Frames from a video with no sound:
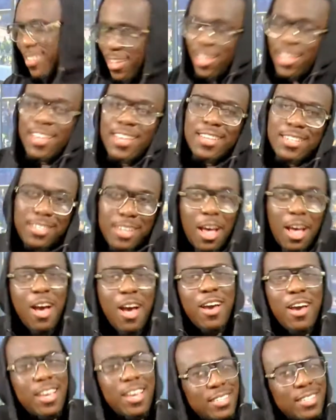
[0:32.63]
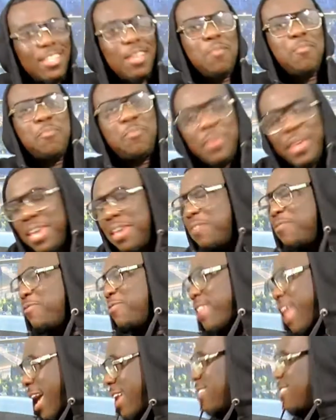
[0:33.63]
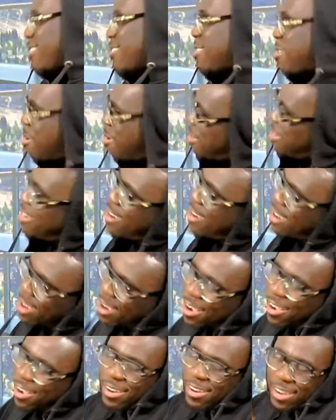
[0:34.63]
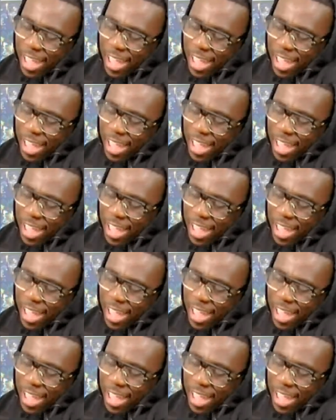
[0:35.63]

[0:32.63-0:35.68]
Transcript: So, it's the beef that is going on.